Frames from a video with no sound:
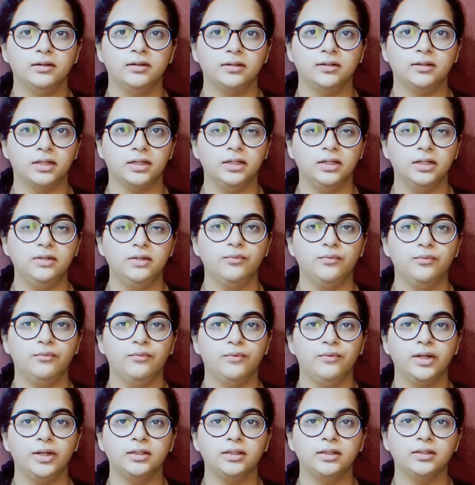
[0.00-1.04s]
grid
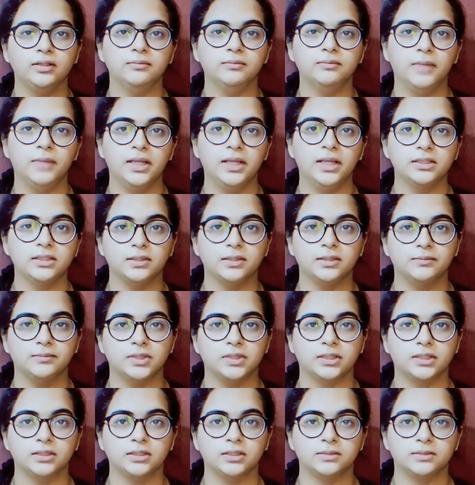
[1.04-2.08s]
where the main
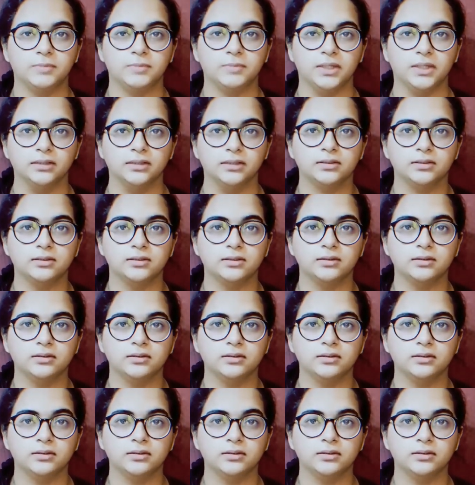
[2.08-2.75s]
subject is placed.